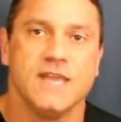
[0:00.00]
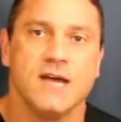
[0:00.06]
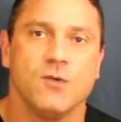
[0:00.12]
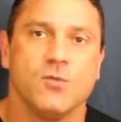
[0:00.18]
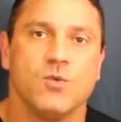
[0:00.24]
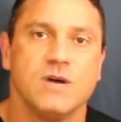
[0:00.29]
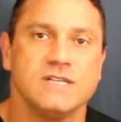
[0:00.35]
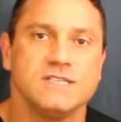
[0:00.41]

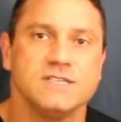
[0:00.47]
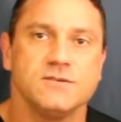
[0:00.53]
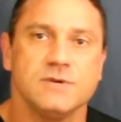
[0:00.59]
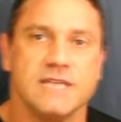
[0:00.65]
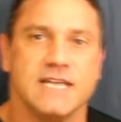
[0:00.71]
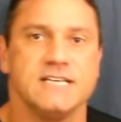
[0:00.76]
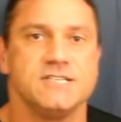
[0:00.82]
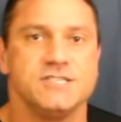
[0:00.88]
now what's
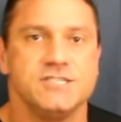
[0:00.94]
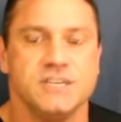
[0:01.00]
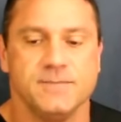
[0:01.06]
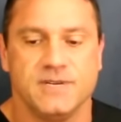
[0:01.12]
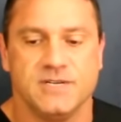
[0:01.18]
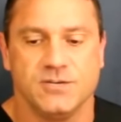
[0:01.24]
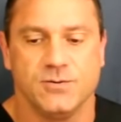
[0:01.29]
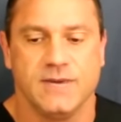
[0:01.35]
the
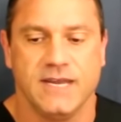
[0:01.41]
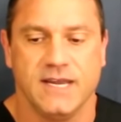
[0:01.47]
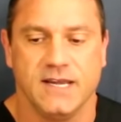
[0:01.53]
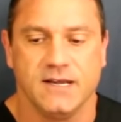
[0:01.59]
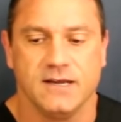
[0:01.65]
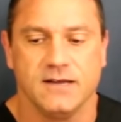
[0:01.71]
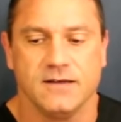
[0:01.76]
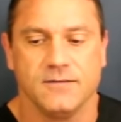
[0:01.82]
relationship
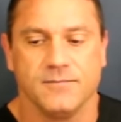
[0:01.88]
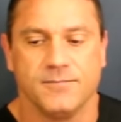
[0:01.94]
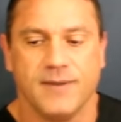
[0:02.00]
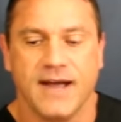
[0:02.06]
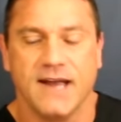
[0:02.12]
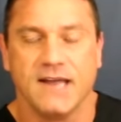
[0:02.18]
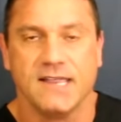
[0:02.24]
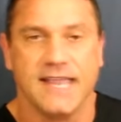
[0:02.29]
between
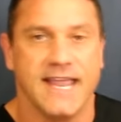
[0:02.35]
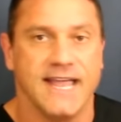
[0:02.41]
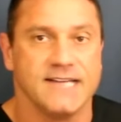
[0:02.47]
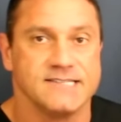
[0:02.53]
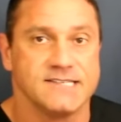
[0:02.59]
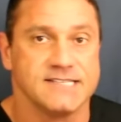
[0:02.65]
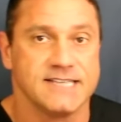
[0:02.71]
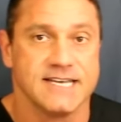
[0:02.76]
bile
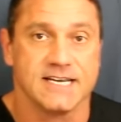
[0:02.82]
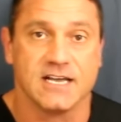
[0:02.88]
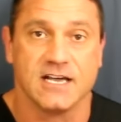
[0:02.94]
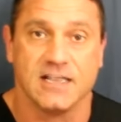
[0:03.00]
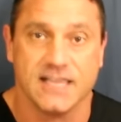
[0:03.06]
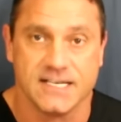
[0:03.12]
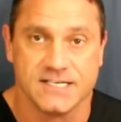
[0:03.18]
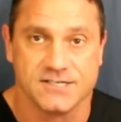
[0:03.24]
acids and
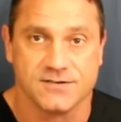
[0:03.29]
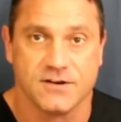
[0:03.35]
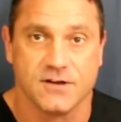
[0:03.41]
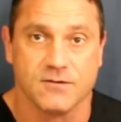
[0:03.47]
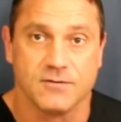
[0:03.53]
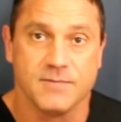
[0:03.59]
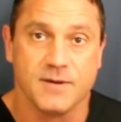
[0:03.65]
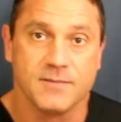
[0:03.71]

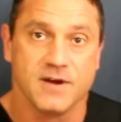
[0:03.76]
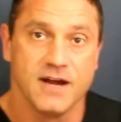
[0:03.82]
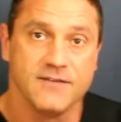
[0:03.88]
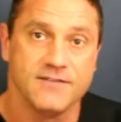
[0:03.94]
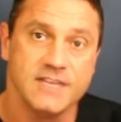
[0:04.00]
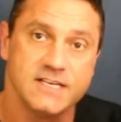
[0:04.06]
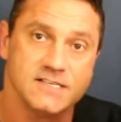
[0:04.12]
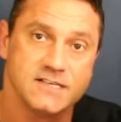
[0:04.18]
cholesterol? Remember,
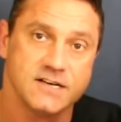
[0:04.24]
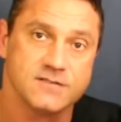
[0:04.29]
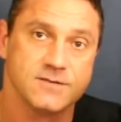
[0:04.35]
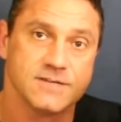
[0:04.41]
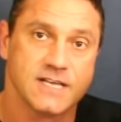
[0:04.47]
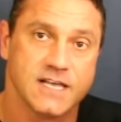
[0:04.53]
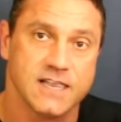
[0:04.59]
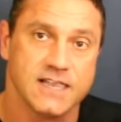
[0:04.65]
everything
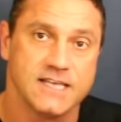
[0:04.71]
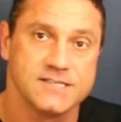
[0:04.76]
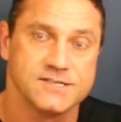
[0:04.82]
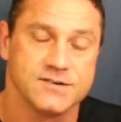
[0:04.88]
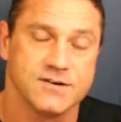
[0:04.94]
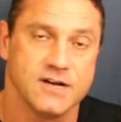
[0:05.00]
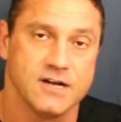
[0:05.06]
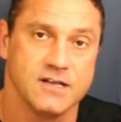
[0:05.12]
starts with
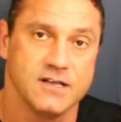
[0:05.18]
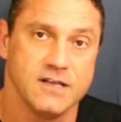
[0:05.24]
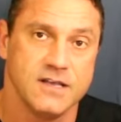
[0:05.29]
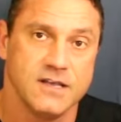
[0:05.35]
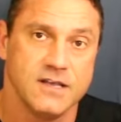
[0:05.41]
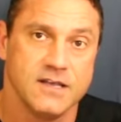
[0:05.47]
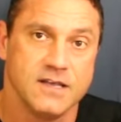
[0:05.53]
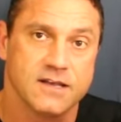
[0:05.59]
cholesterol.
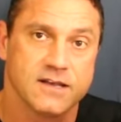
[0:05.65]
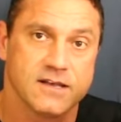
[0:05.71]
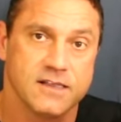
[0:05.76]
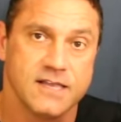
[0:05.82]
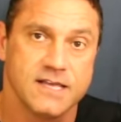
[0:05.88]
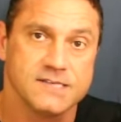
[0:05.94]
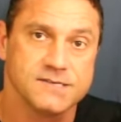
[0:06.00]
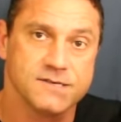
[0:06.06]

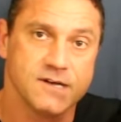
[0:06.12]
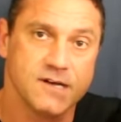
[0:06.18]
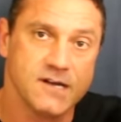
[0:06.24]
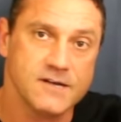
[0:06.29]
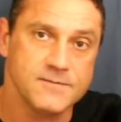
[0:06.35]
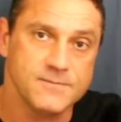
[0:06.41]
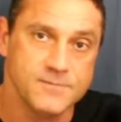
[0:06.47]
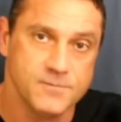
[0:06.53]

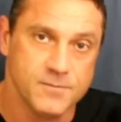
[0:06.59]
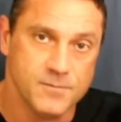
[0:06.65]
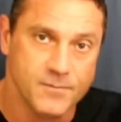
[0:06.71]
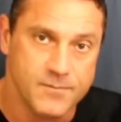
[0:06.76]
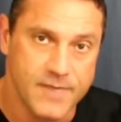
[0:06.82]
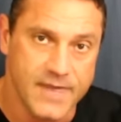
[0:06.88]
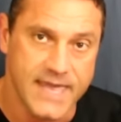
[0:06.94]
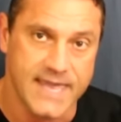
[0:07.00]
Cholesterol
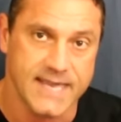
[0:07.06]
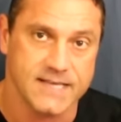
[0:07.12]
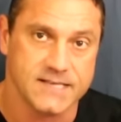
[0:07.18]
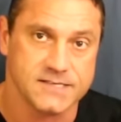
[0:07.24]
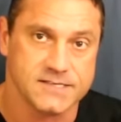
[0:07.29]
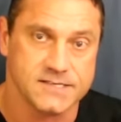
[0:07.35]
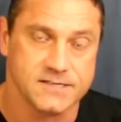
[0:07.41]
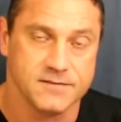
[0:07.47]

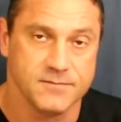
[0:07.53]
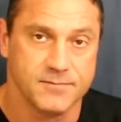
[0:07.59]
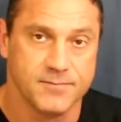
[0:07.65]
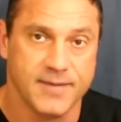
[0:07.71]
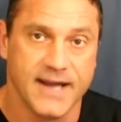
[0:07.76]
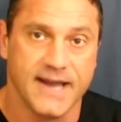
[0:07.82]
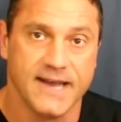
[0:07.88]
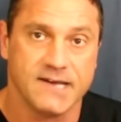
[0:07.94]
makes
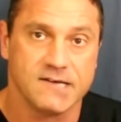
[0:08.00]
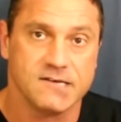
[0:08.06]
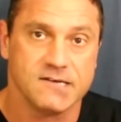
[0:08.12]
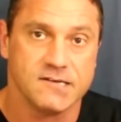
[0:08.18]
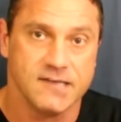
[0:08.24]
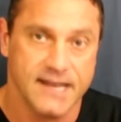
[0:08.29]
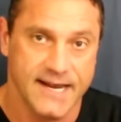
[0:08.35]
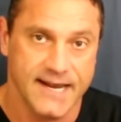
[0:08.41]

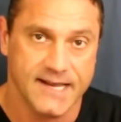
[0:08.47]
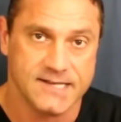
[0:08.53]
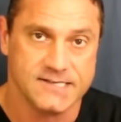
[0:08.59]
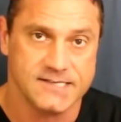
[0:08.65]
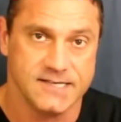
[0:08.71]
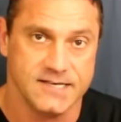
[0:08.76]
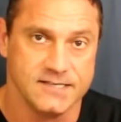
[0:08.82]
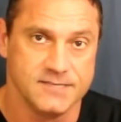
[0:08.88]
bile
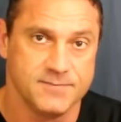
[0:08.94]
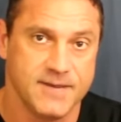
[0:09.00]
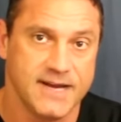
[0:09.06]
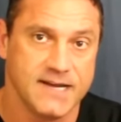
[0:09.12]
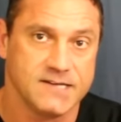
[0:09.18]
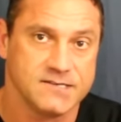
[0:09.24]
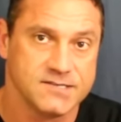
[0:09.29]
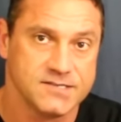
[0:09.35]
acids,
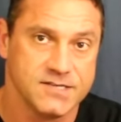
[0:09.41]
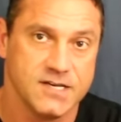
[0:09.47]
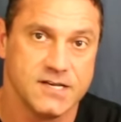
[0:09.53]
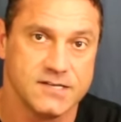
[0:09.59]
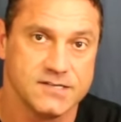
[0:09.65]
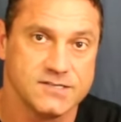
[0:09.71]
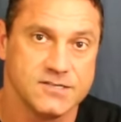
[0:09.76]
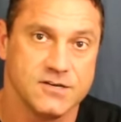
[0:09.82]
bile
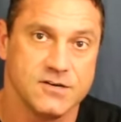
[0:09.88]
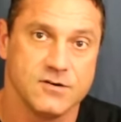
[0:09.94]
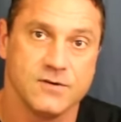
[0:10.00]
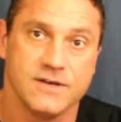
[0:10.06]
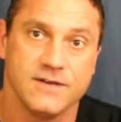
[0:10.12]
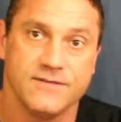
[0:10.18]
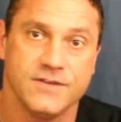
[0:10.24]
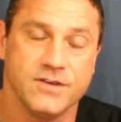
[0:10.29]
salts.
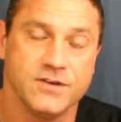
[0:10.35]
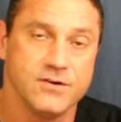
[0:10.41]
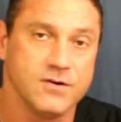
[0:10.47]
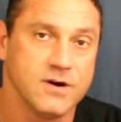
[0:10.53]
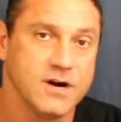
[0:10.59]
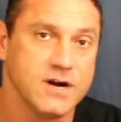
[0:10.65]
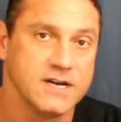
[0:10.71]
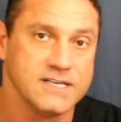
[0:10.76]
So if
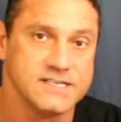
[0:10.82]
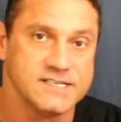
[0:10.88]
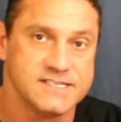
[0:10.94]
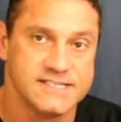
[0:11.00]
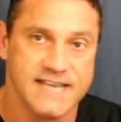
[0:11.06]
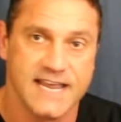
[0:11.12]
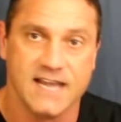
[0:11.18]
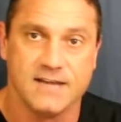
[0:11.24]
you are on a
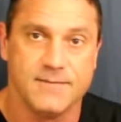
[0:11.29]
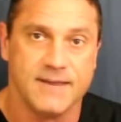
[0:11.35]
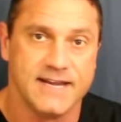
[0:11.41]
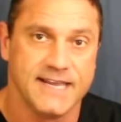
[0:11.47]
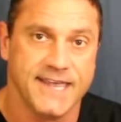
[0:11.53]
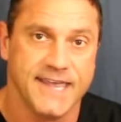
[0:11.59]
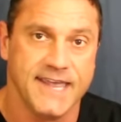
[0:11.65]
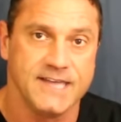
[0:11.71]
statin
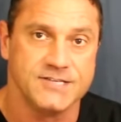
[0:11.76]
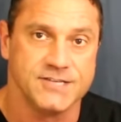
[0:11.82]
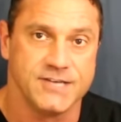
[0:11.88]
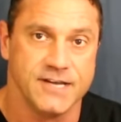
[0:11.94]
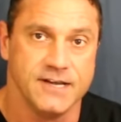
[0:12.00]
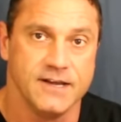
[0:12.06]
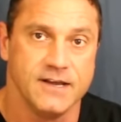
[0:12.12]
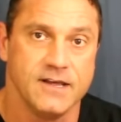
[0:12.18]

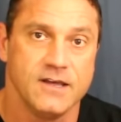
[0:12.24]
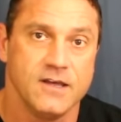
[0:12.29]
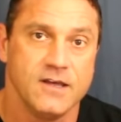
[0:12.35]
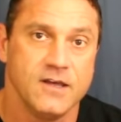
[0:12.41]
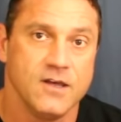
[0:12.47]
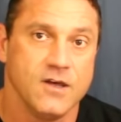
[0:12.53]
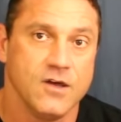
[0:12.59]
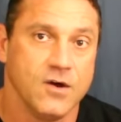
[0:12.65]
medication
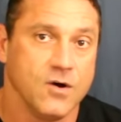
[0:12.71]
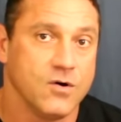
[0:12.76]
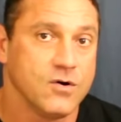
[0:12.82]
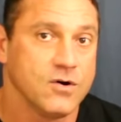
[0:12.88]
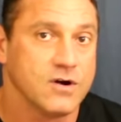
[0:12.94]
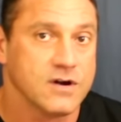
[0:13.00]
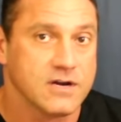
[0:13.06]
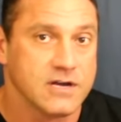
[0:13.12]

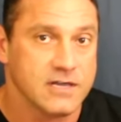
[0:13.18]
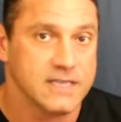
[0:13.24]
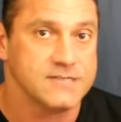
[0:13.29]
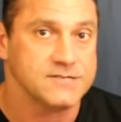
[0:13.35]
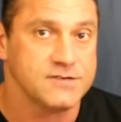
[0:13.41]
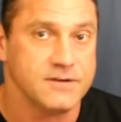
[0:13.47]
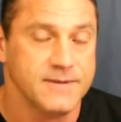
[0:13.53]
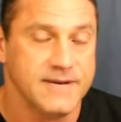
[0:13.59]
or
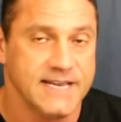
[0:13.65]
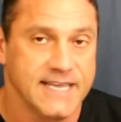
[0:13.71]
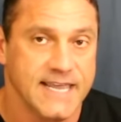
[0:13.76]
cholesterol